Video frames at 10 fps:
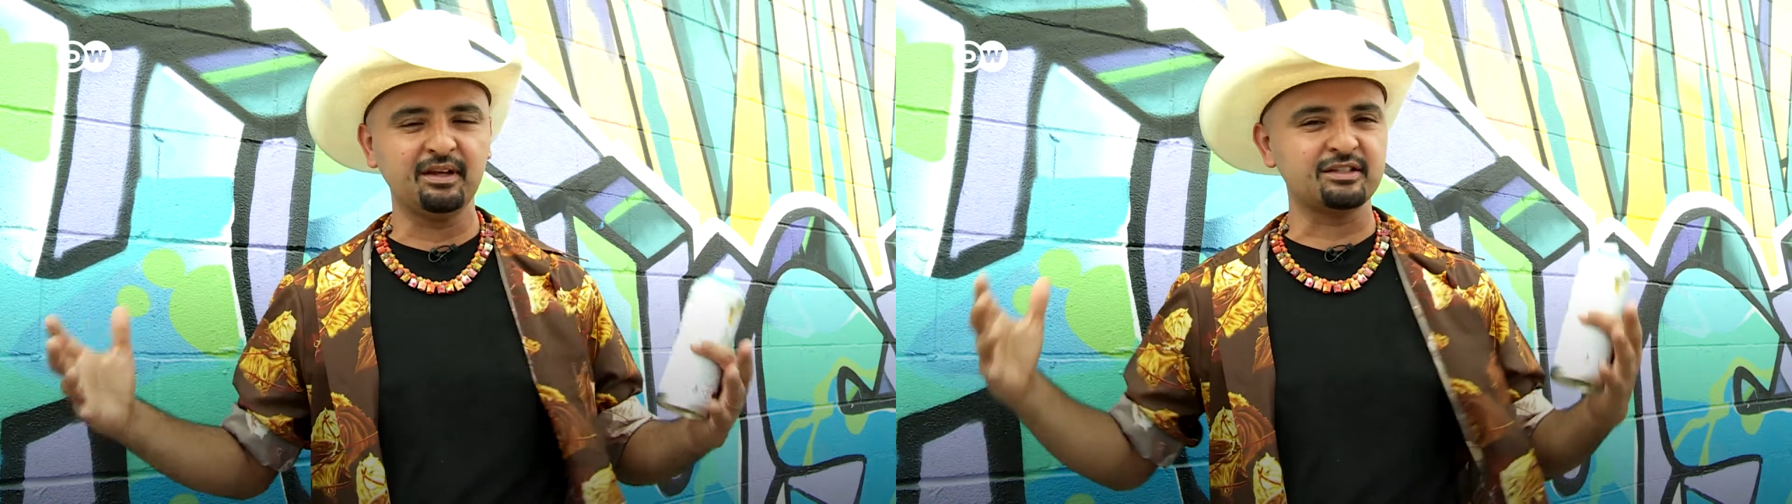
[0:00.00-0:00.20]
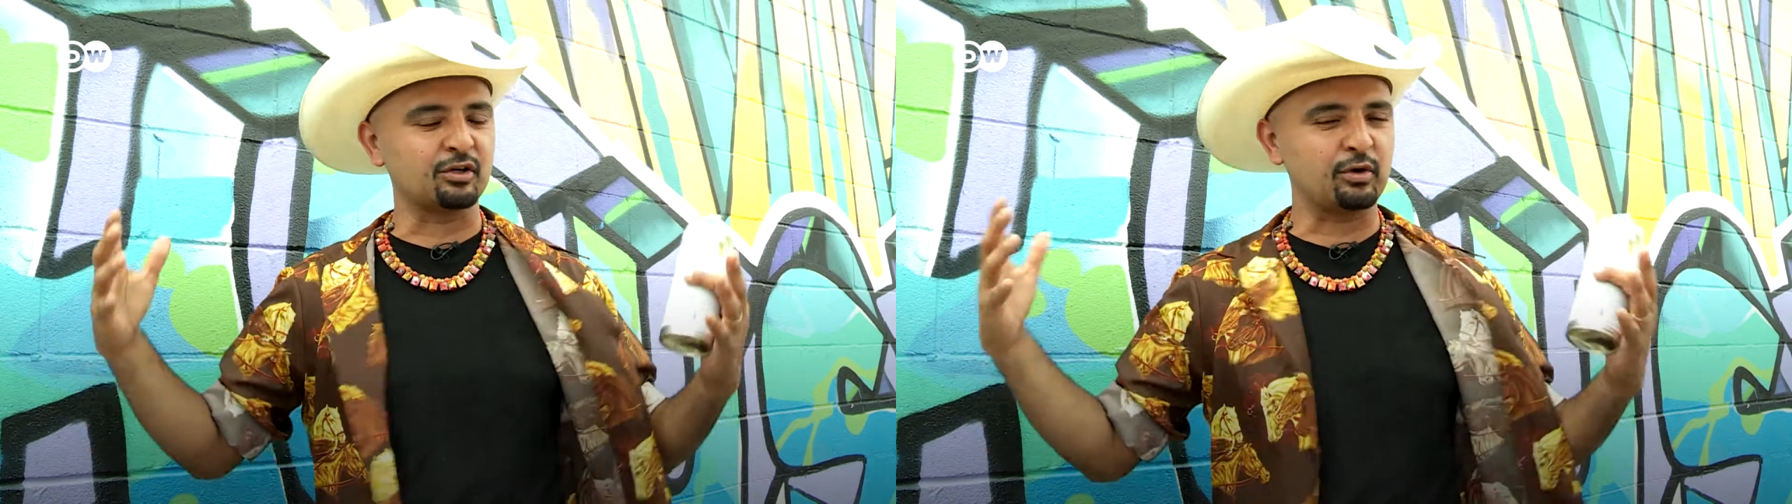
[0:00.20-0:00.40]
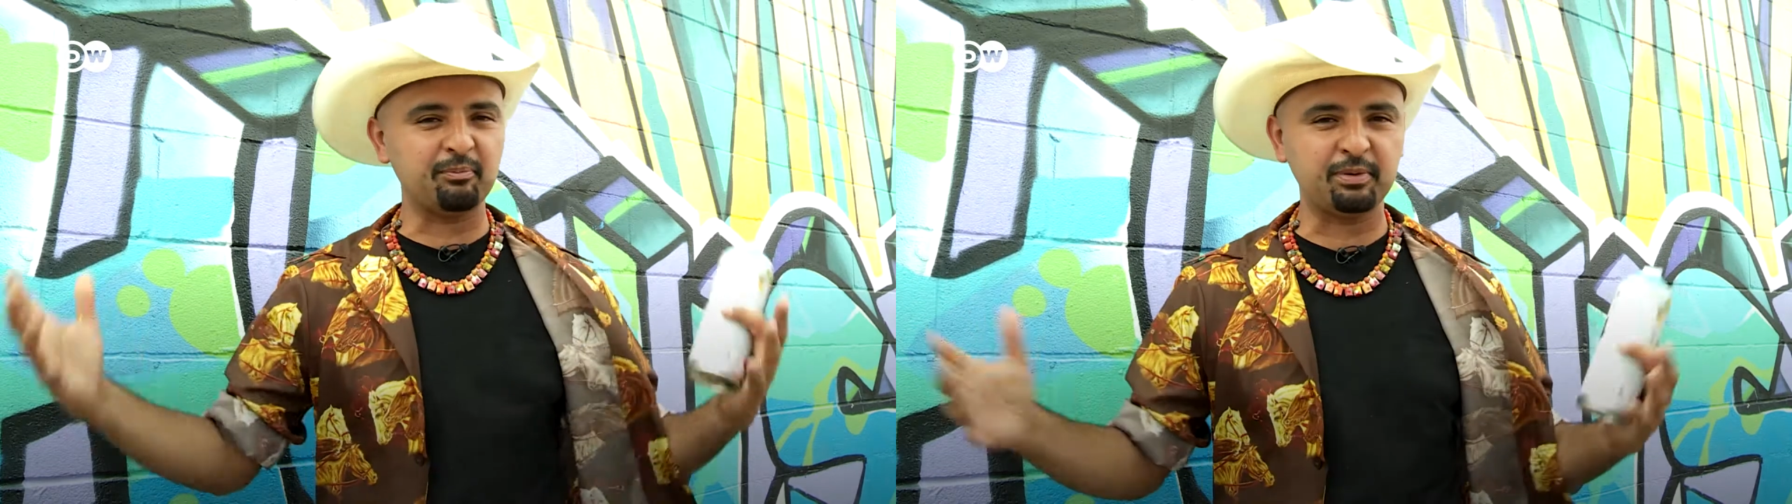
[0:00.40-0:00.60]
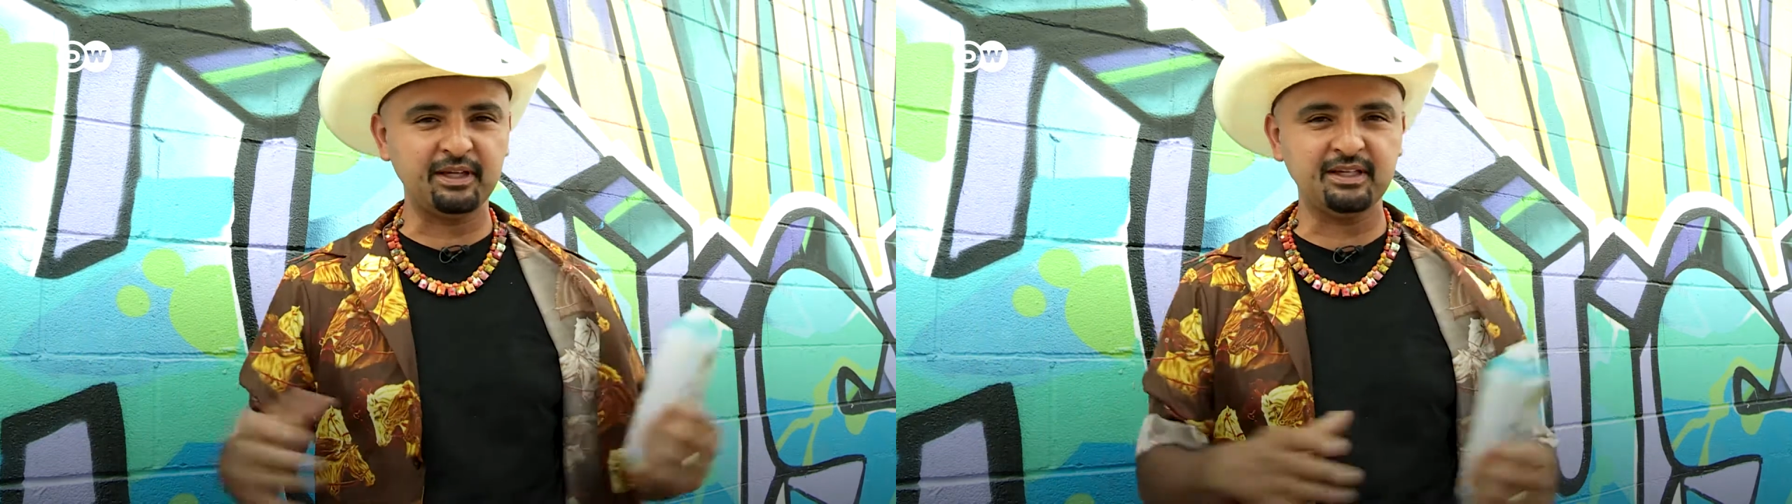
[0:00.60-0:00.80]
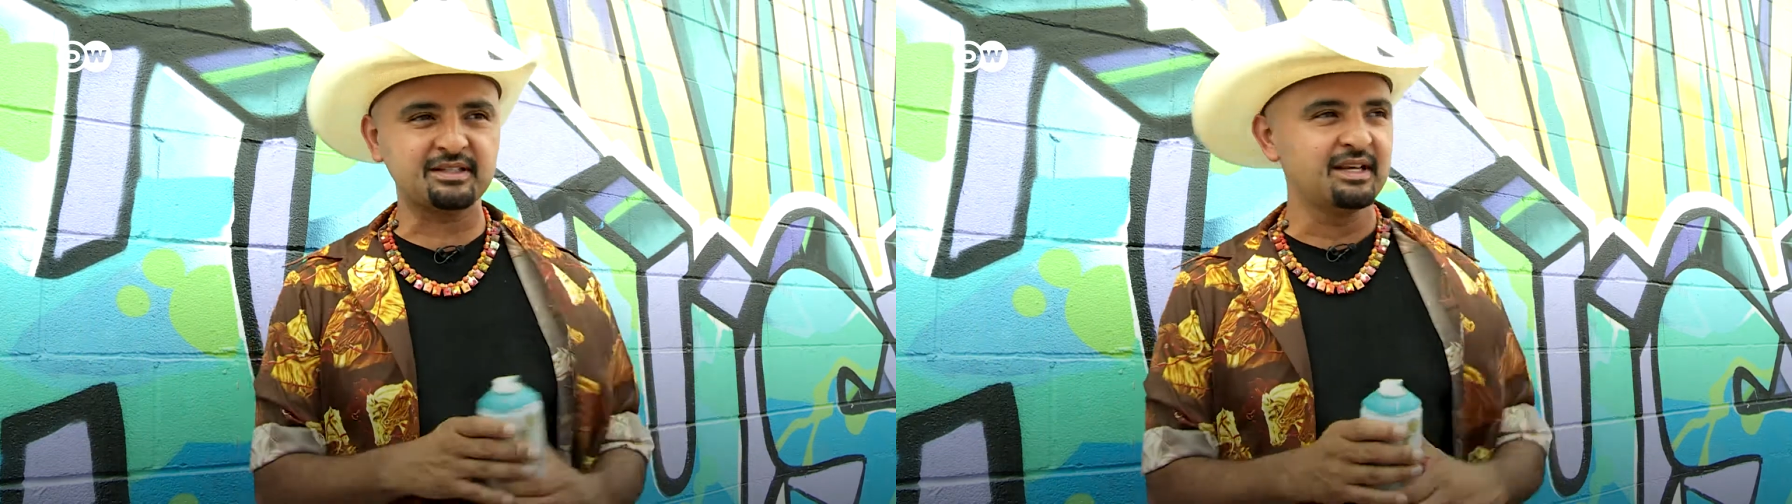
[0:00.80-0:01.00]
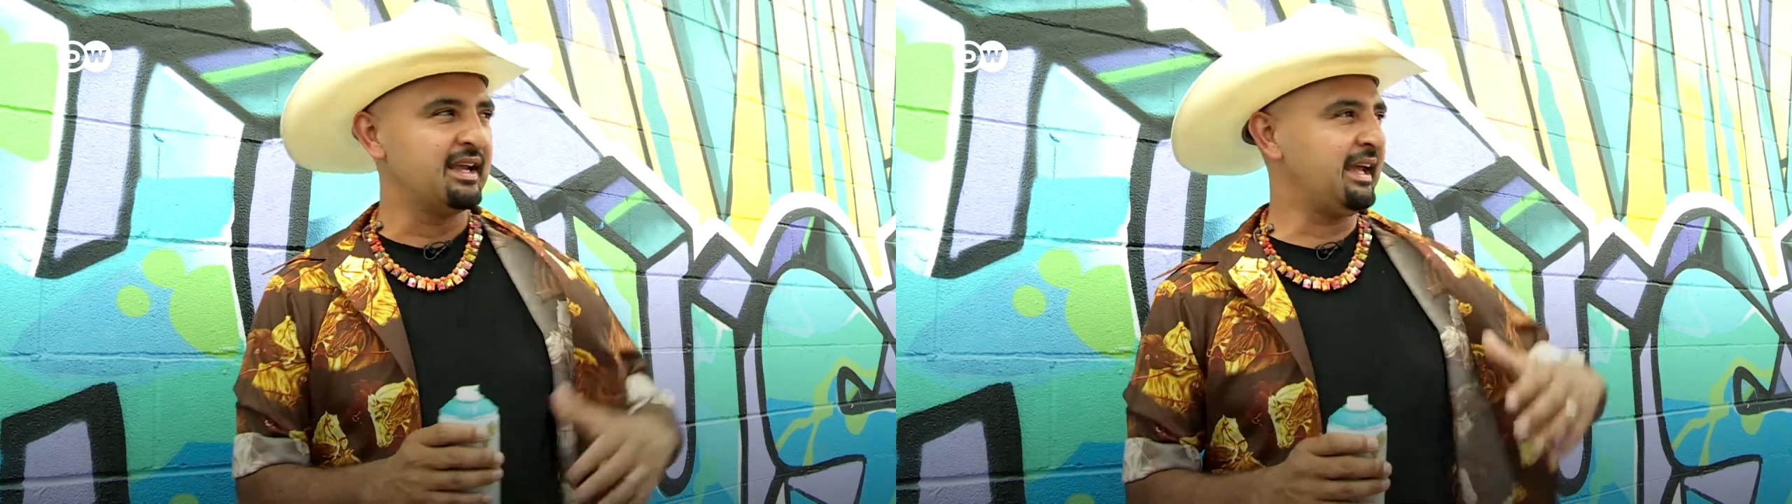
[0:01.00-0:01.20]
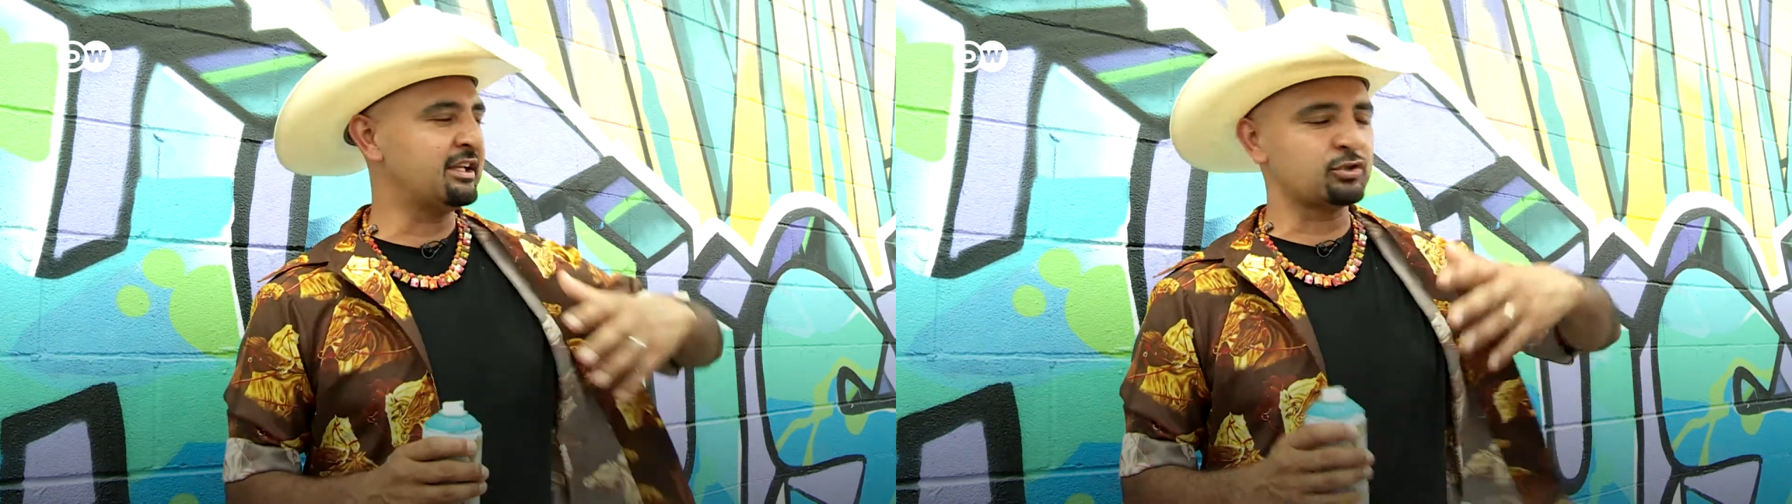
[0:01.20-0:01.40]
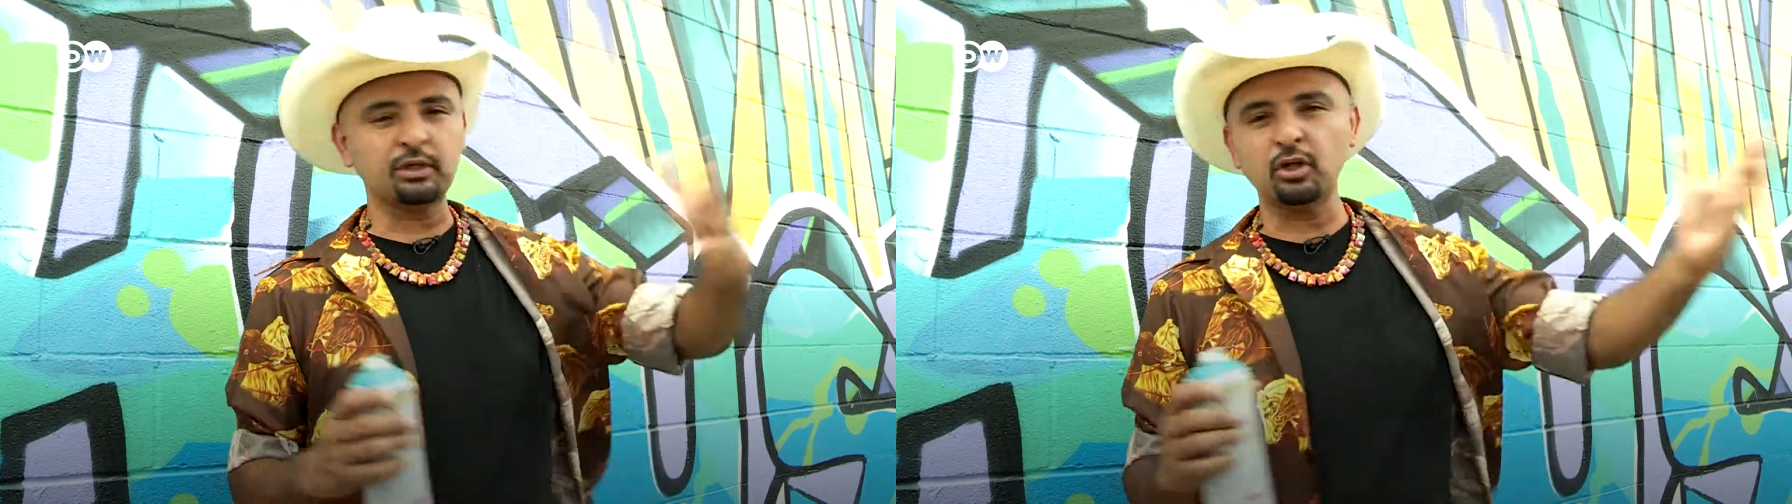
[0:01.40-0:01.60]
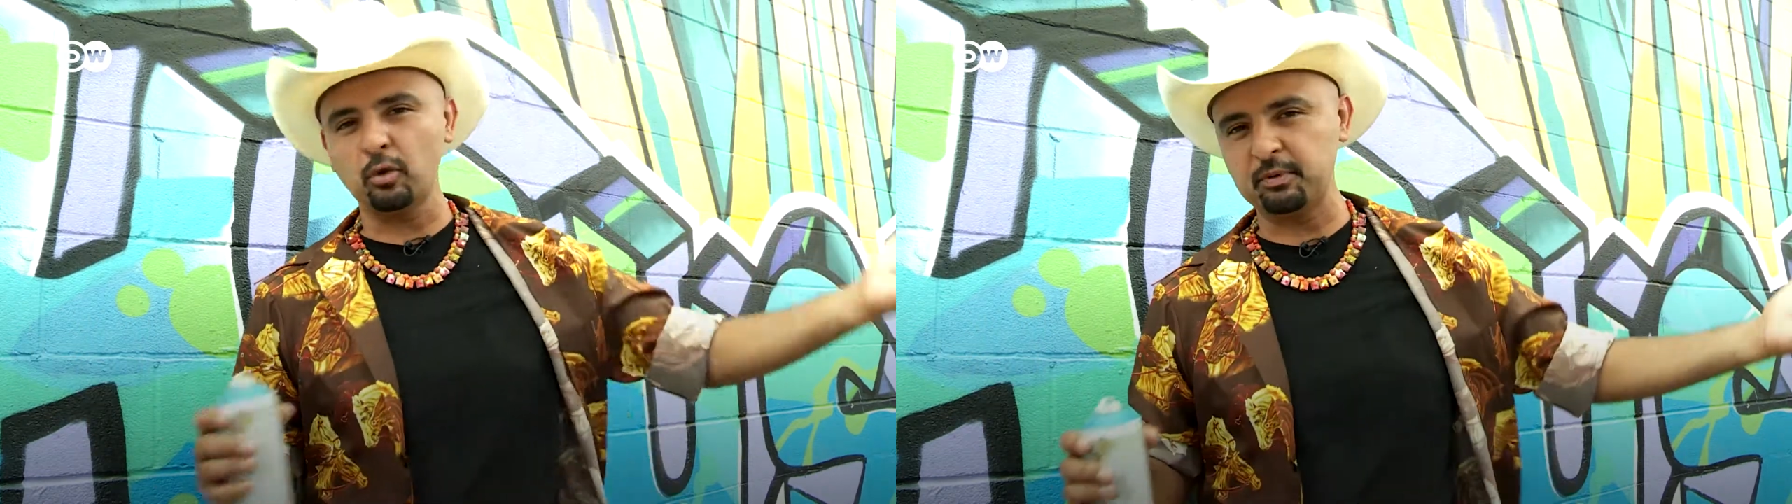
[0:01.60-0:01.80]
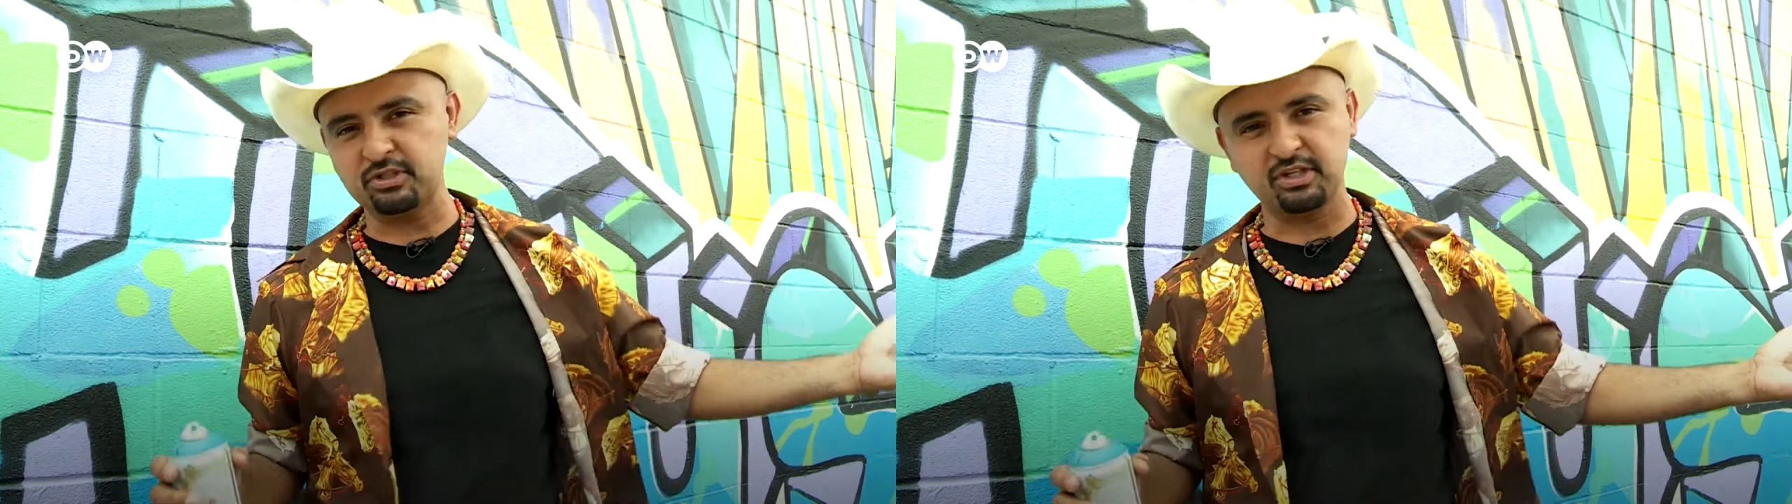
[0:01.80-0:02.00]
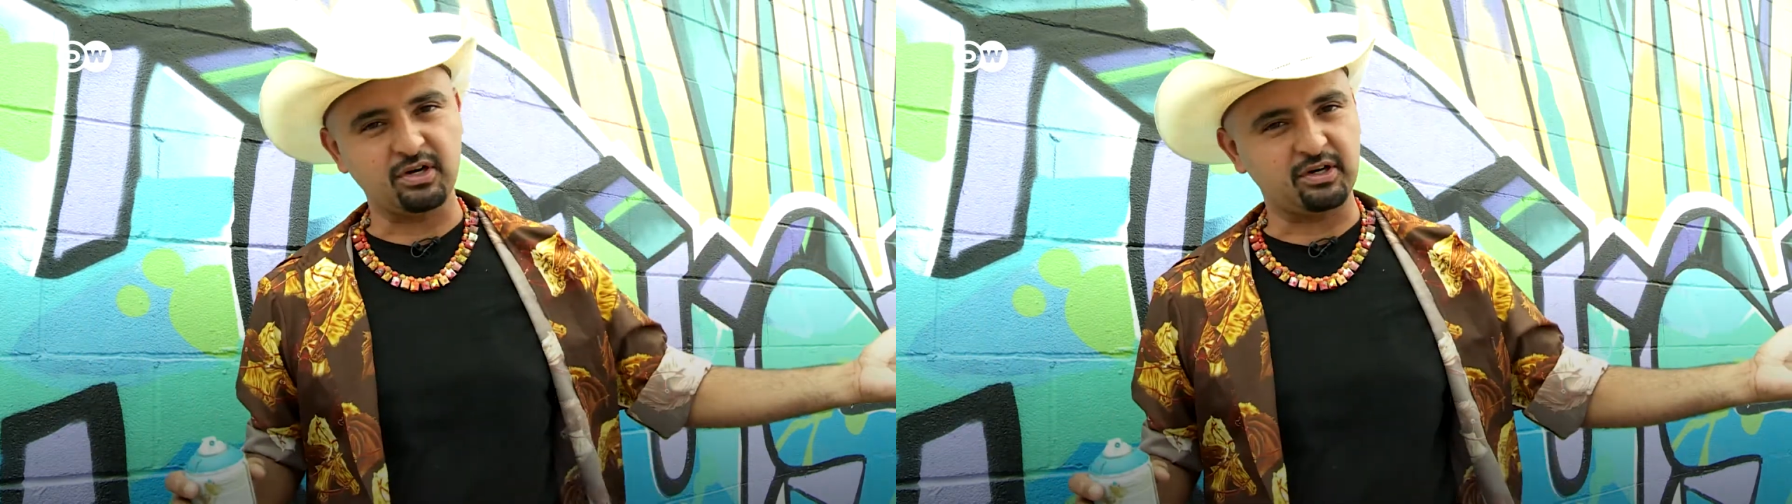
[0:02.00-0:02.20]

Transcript: it's a great place, and it's really open to the